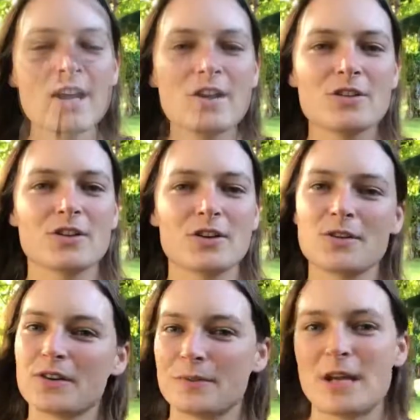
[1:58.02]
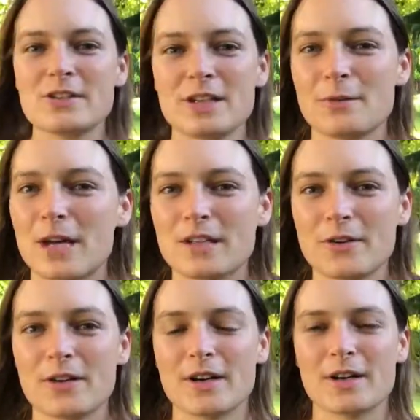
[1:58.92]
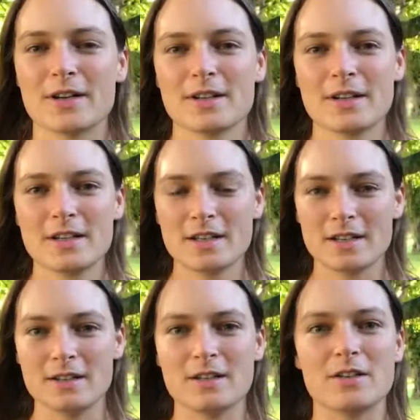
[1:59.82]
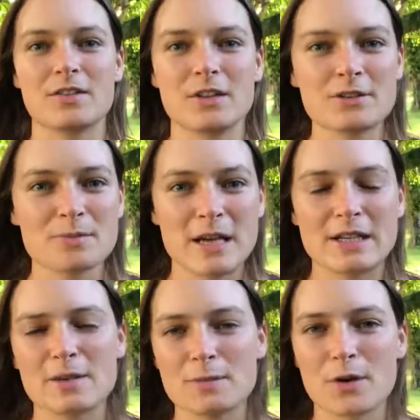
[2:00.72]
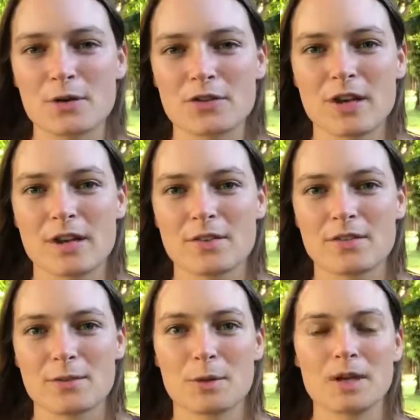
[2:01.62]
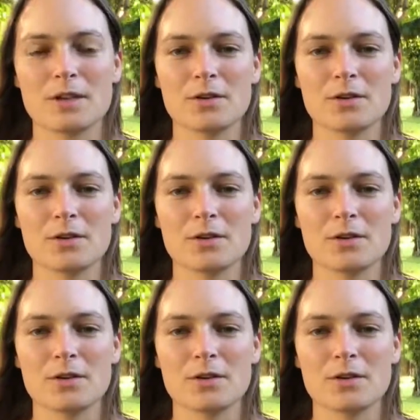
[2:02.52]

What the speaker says: So especially when you're in a decision-making process, when